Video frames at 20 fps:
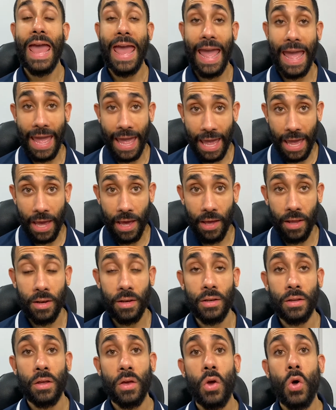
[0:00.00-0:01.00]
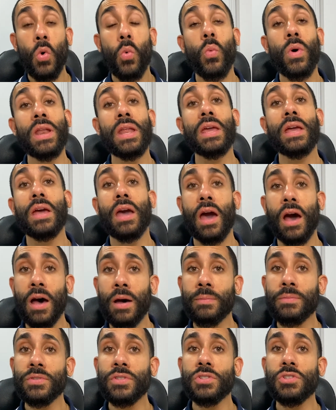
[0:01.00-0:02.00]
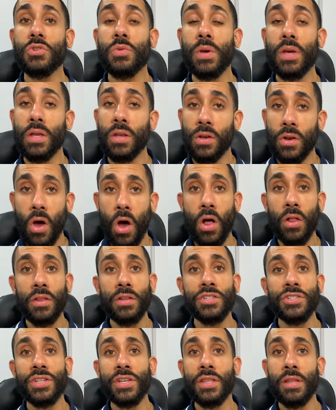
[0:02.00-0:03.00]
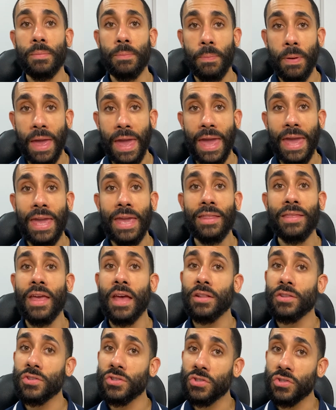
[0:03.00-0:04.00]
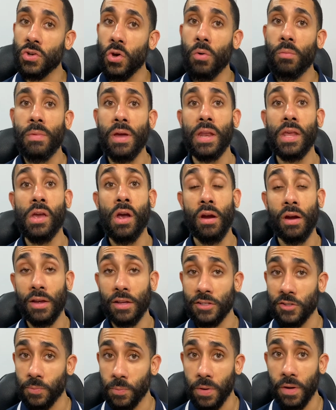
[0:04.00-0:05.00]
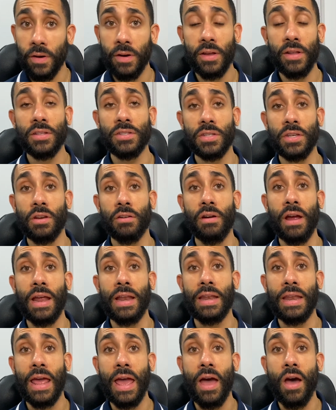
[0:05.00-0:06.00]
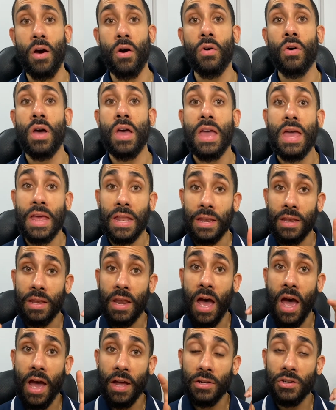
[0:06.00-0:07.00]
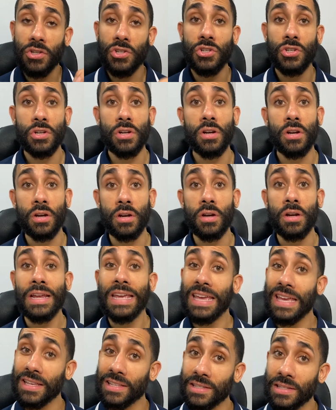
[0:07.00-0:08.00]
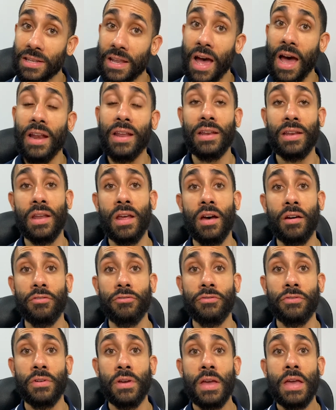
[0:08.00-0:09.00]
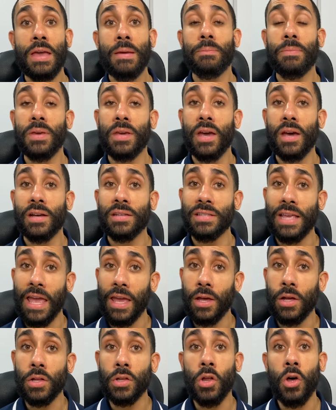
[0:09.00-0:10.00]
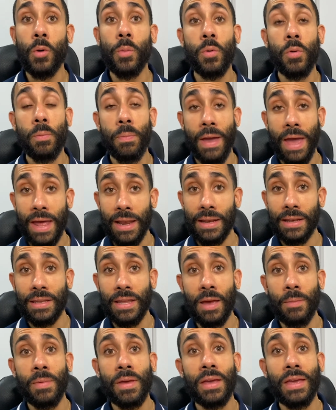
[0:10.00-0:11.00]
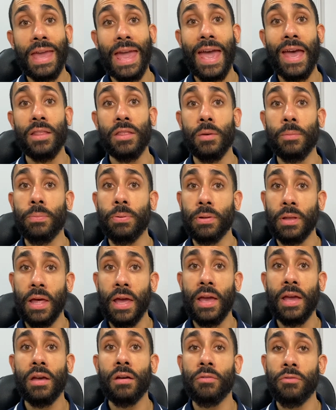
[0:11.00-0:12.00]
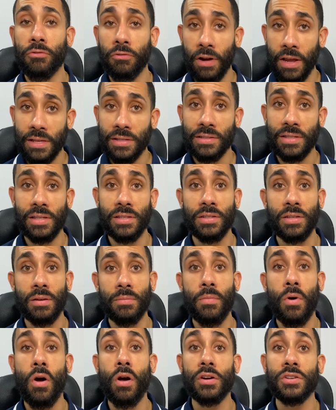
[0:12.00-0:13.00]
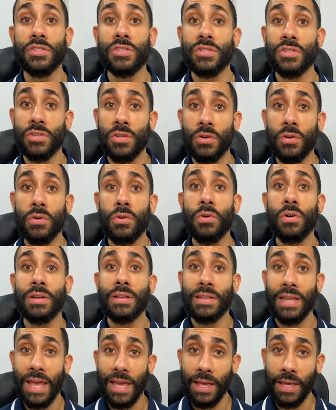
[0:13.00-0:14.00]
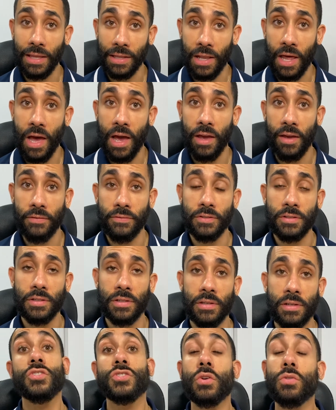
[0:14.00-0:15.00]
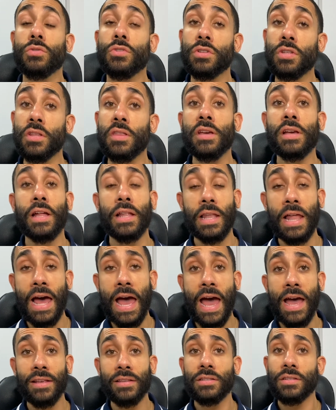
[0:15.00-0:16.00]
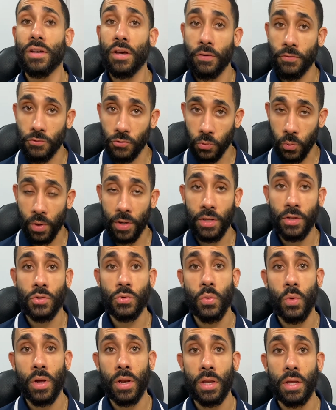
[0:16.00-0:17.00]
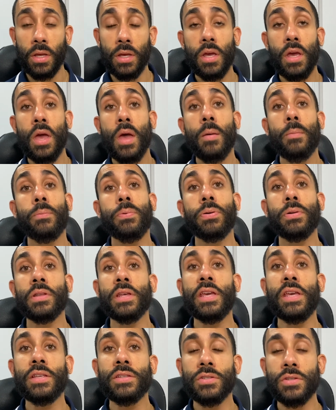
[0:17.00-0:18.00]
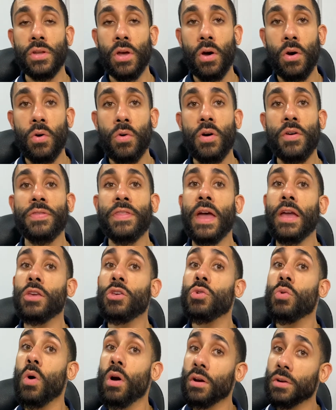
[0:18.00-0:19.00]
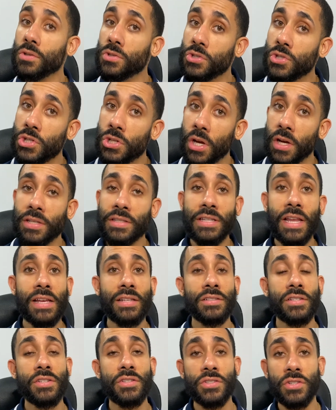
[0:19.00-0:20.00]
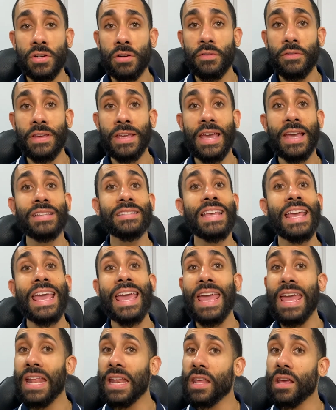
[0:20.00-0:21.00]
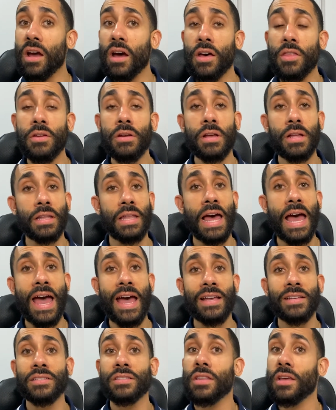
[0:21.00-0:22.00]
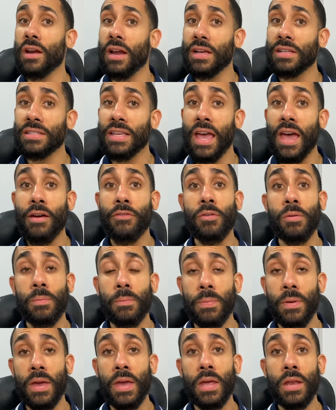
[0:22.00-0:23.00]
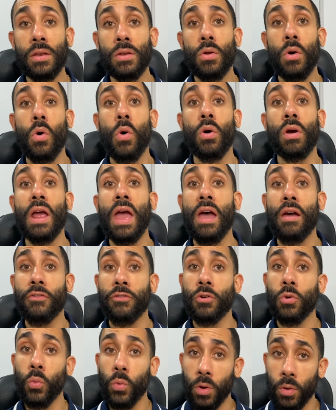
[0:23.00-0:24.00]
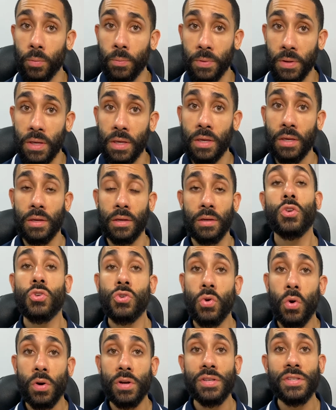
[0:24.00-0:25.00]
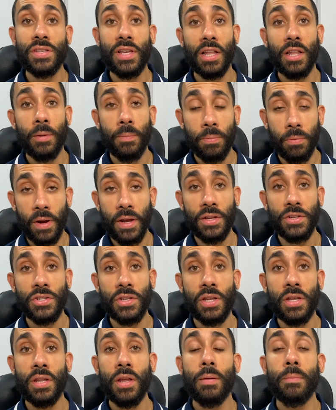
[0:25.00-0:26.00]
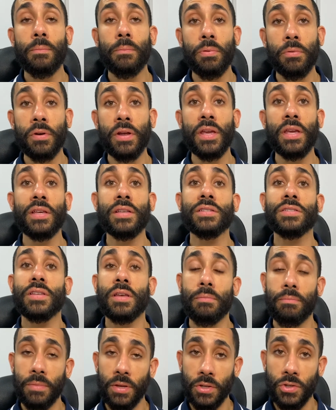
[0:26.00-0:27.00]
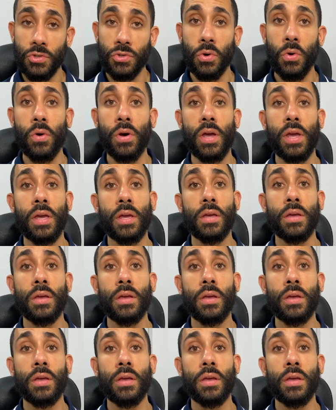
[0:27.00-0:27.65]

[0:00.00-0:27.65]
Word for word: And when it comes to acknowledging the pain that so many are experiencing right now, not sure is not enough because a global pandemic and the plague of racism are still taking lives. So to the class of 2020, please know that you are just as deserving as any other class there has ever been or ever will be. Your celebration brings me joy.